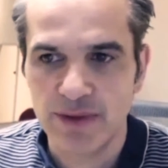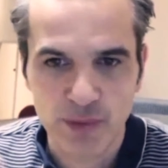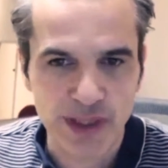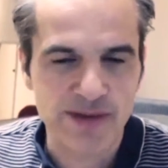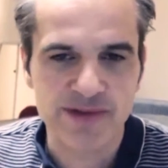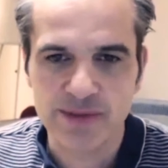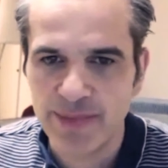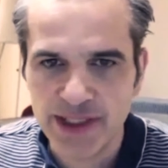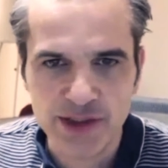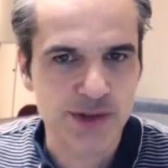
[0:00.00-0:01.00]
relevant
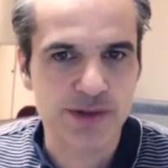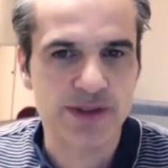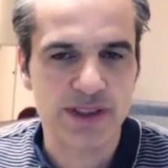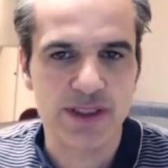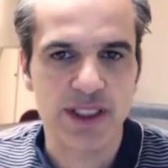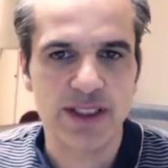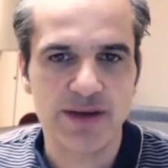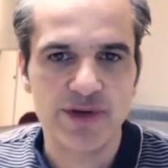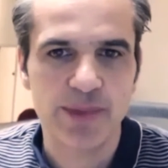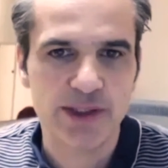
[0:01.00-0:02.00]
managers and
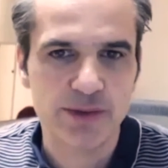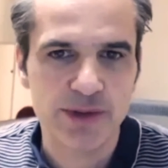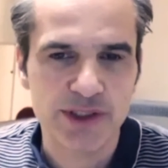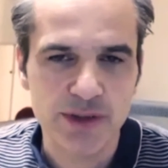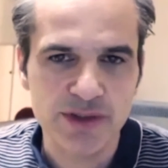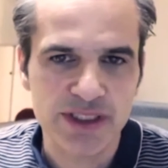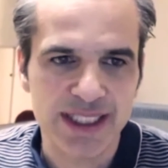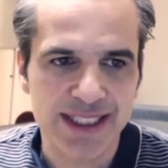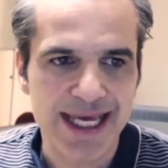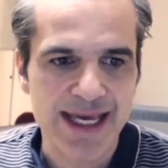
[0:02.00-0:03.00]
everybody who is using
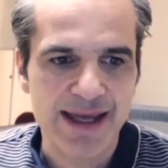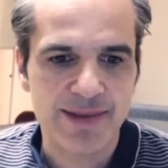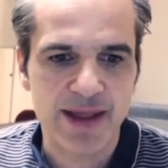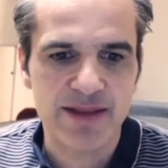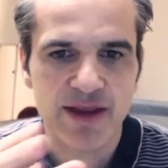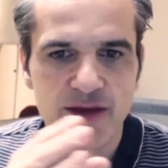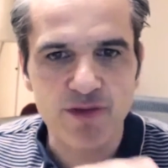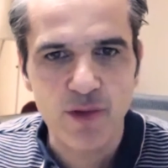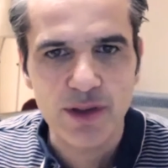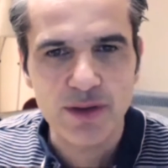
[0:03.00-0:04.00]
it that they
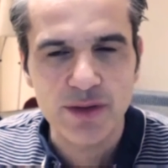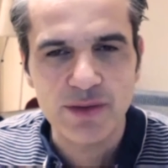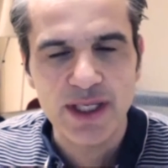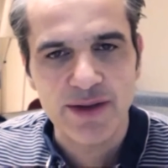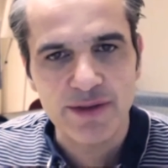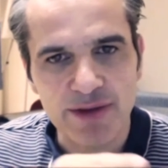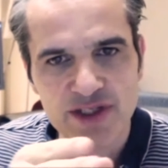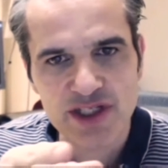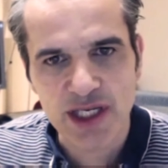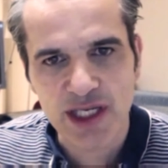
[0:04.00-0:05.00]
follow the
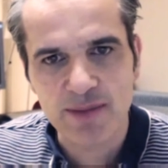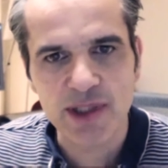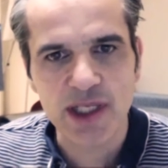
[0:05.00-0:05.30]
same